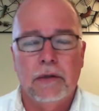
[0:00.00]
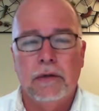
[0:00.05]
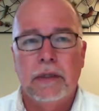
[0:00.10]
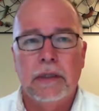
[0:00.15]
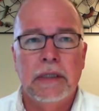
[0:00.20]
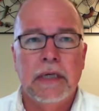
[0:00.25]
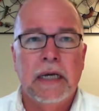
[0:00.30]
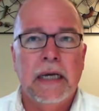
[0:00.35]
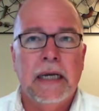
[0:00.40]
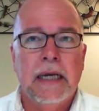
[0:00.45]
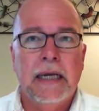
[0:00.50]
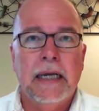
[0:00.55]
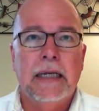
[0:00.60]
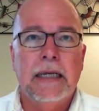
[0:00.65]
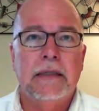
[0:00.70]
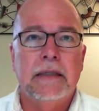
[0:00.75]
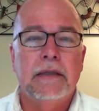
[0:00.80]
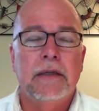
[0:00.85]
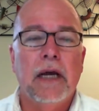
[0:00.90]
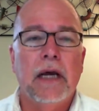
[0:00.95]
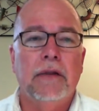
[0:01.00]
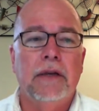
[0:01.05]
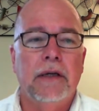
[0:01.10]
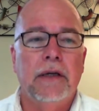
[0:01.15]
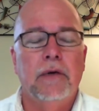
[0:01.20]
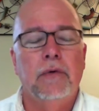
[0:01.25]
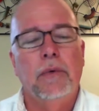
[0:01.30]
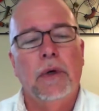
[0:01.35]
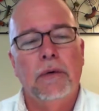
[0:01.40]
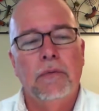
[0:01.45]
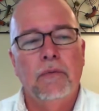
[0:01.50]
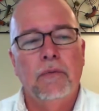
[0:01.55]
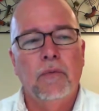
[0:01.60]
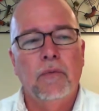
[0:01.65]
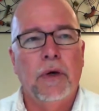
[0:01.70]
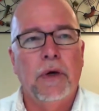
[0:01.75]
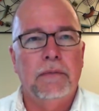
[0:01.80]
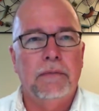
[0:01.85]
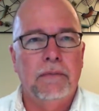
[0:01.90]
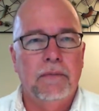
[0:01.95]
So it's it's nothing new. What
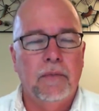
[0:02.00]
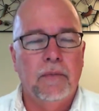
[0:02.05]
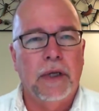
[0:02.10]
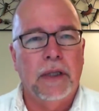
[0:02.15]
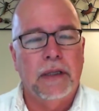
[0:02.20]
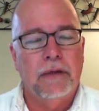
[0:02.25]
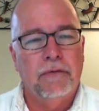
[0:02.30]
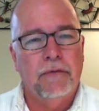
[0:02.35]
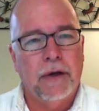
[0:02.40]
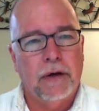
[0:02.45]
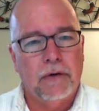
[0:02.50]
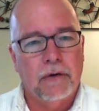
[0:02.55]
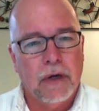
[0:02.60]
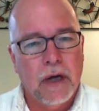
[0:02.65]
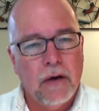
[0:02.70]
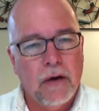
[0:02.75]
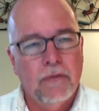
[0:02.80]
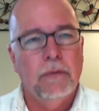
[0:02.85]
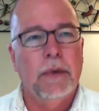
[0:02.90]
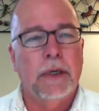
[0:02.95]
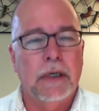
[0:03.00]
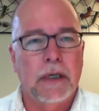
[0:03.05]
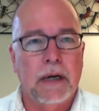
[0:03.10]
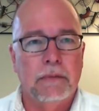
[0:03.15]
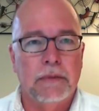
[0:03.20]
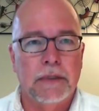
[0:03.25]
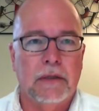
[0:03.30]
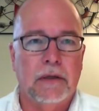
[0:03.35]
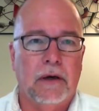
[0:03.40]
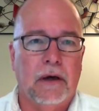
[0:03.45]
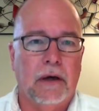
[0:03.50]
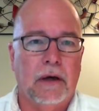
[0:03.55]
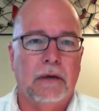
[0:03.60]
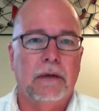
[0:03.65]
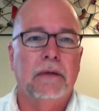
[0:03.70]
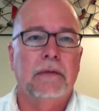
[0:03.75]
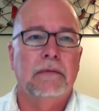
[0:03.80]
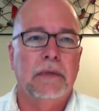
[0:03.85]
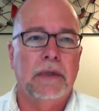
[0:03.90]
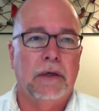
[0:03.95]
what when the federal government comes
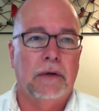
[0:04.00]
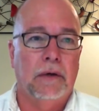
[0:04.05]
along,